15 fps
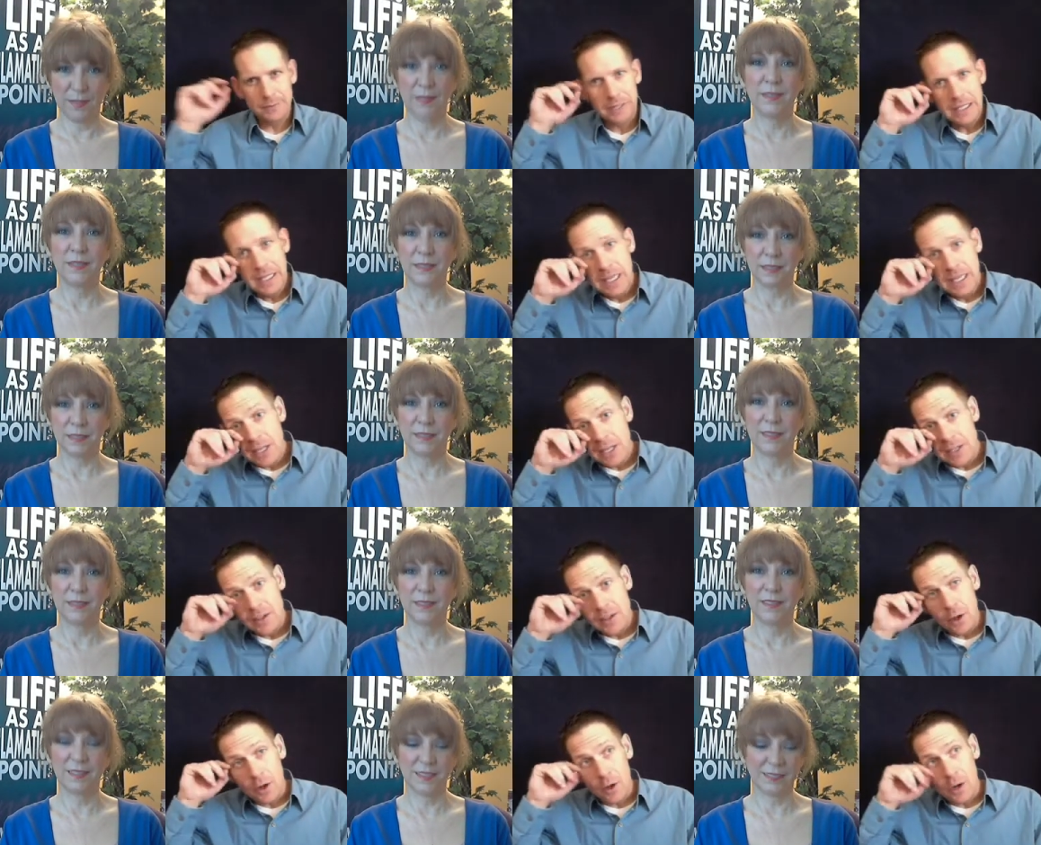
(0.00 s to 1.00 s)
Speaker 1: Yeah.
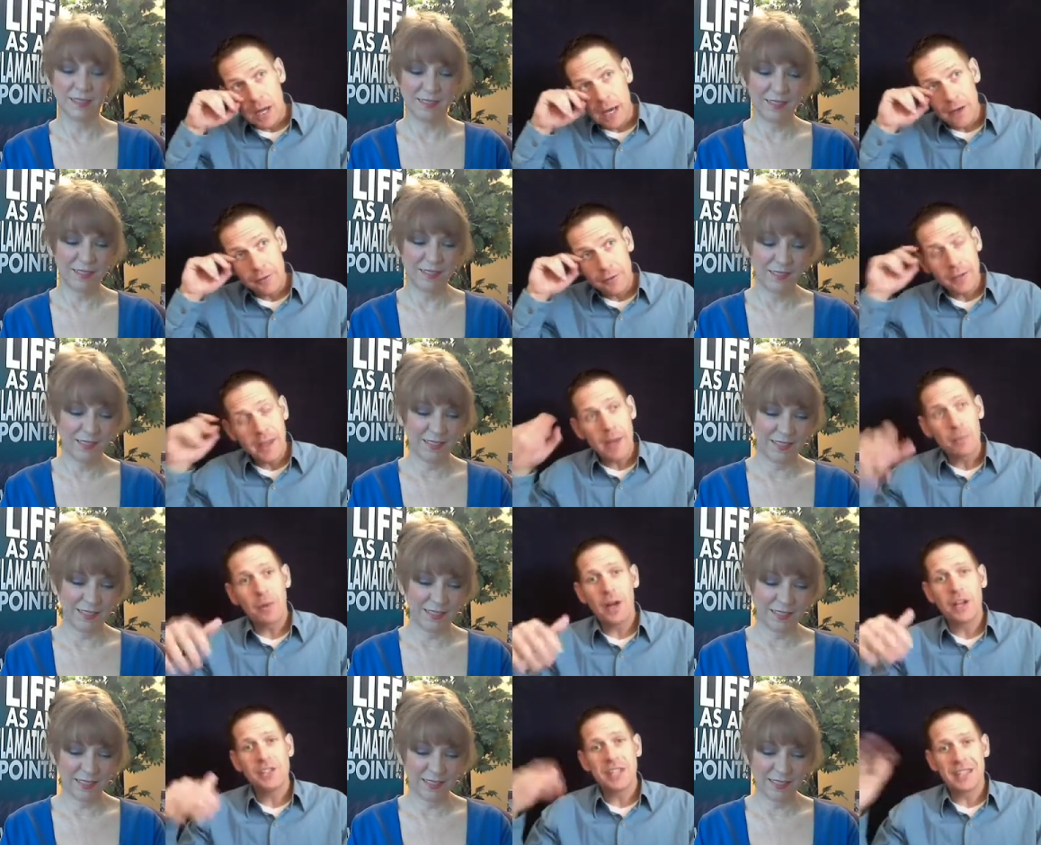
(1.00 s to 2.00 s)
So after that
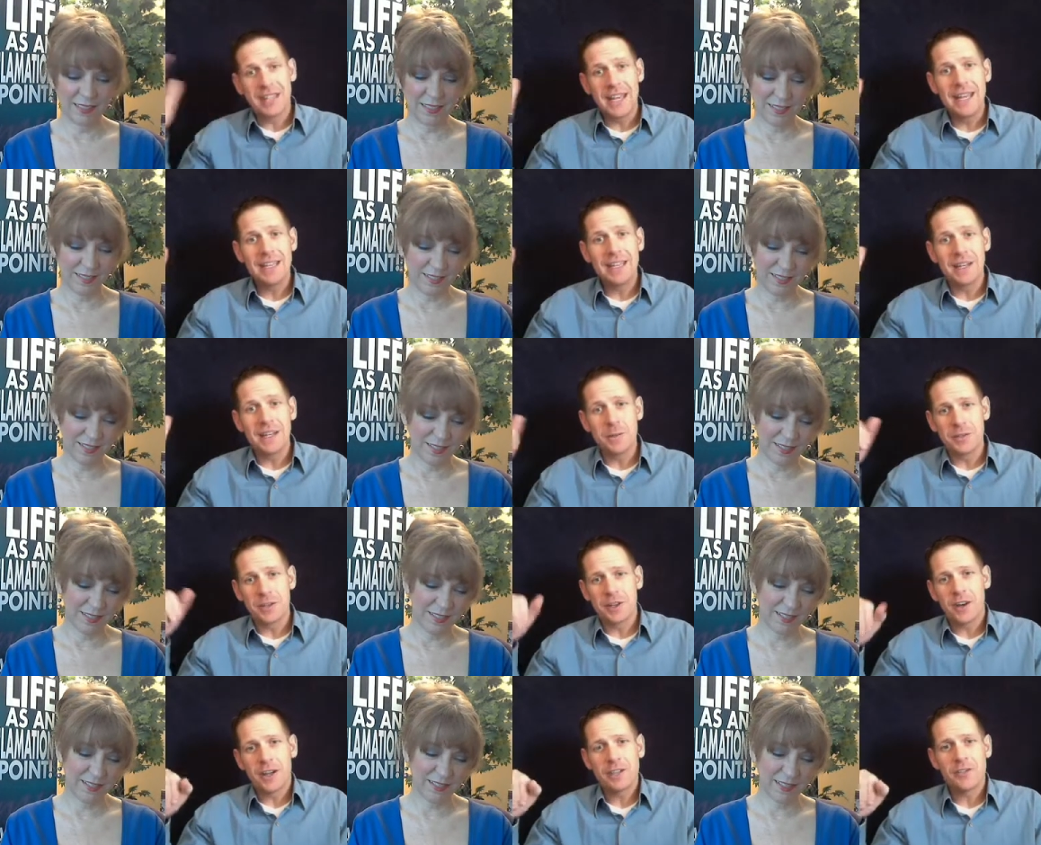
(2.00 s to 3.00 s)
project ended, it was a
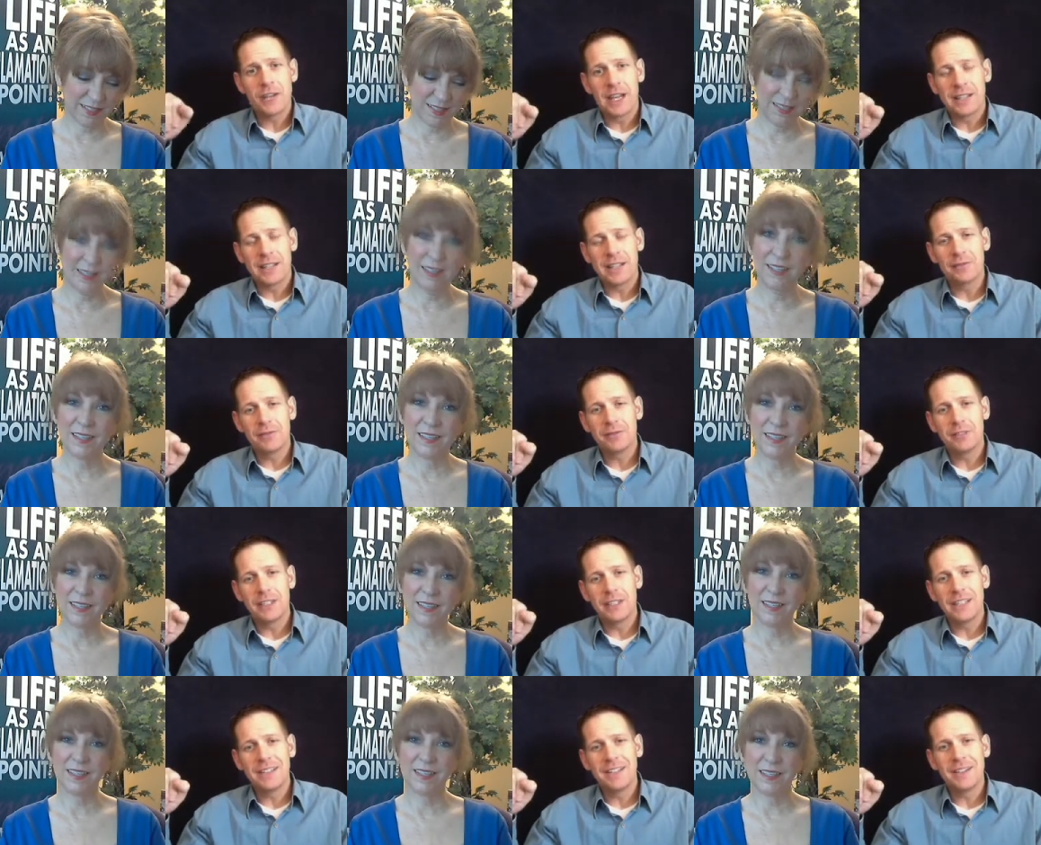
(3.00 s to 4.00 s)
contract. After it
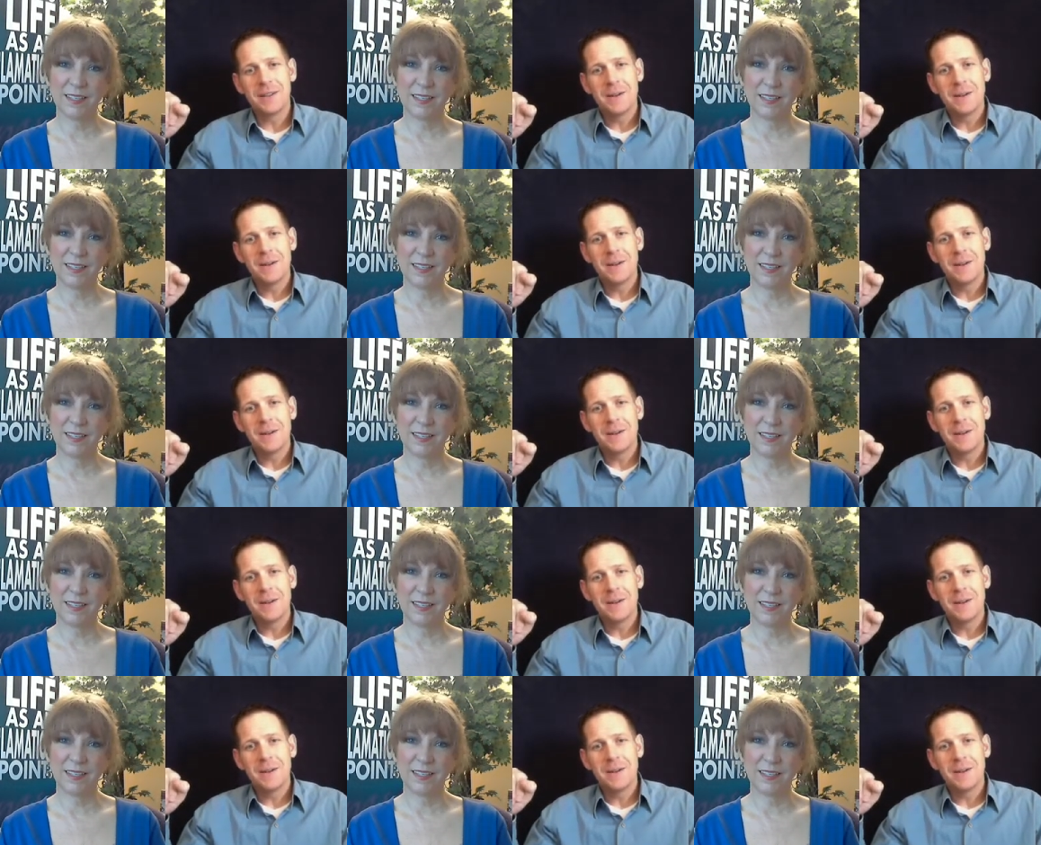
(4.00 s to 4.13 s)
ended,